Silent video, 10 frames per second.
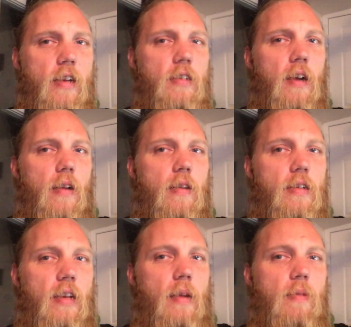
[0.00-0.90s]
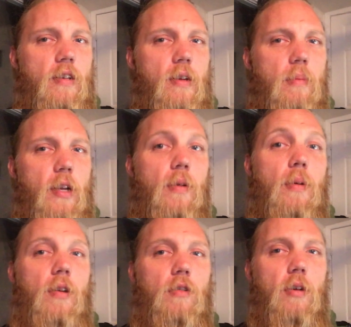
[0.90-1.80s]
is not the same as somebody who
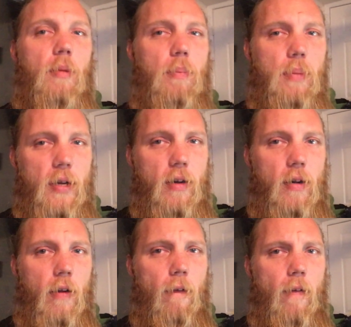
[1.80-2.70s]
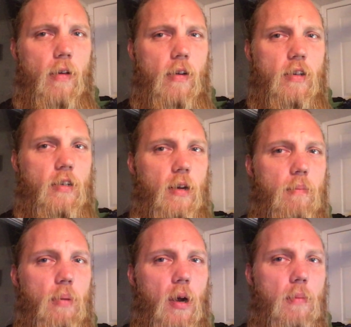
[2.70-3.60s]
can trim a beard.
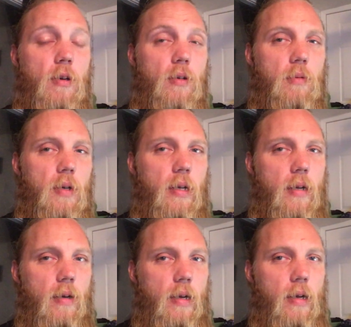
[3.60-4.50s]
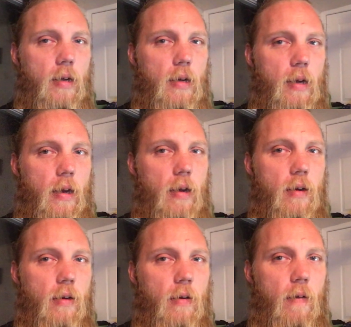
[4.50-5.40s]
Some barbers are really good at cutting
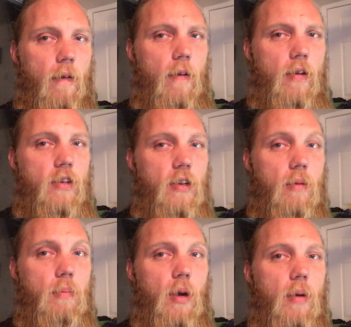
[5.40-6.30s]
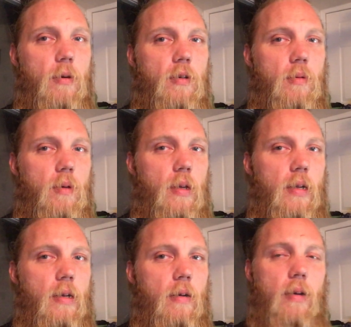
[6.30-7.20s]
hair. Some barbers are
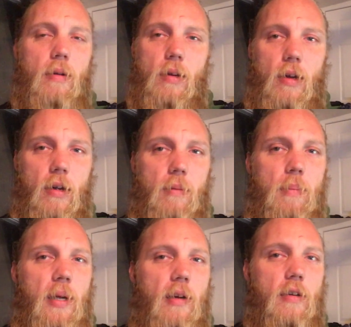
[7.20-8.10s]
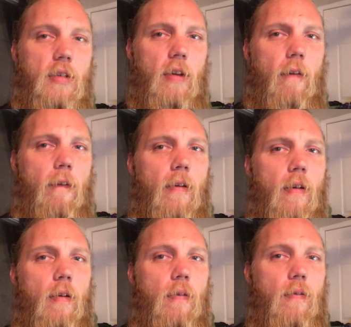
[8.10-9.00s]
really good at cutting beards.
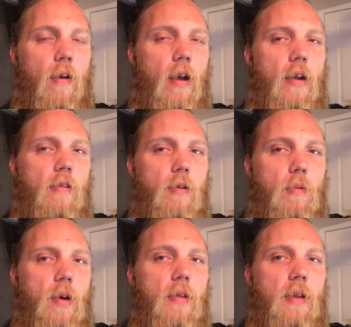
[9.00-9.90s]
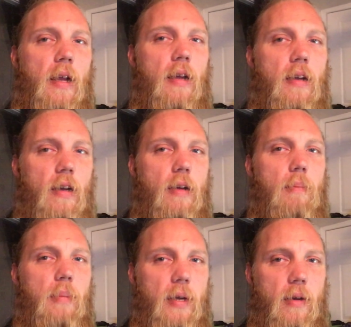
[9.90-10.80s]
Find the one that can
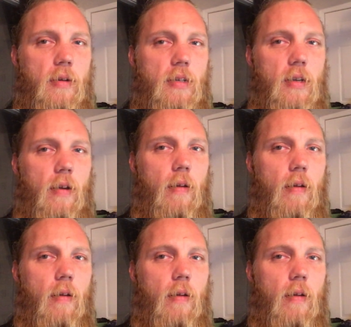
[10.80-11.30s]
cut beards.